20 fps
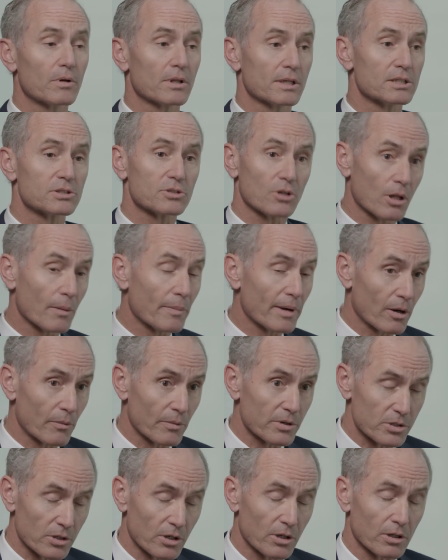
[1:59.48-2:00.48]
really is all about
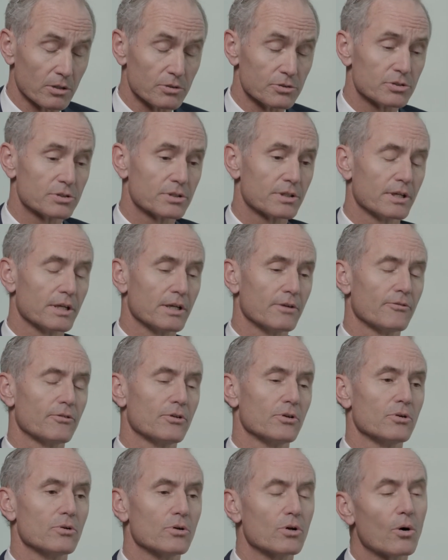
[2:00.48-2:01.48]
returns. If
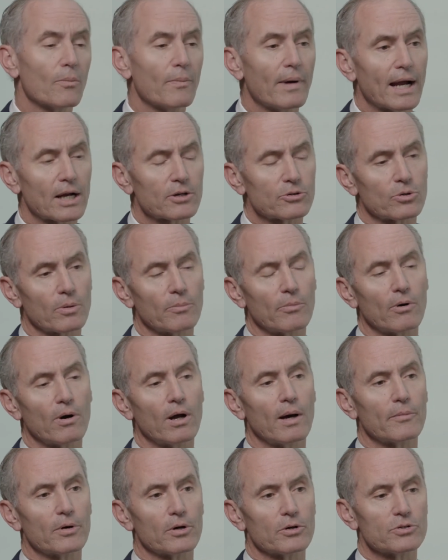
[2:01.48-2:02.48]
you go back to a
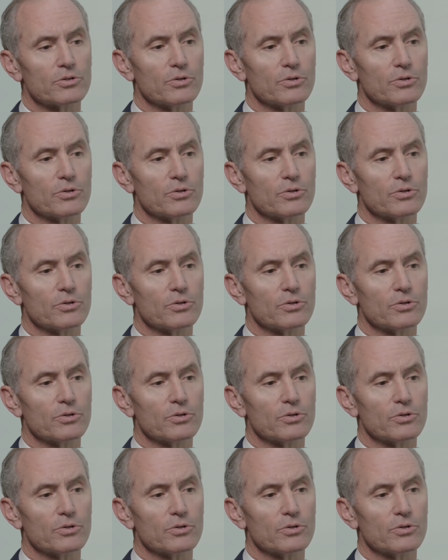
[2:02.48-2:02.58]
barometer in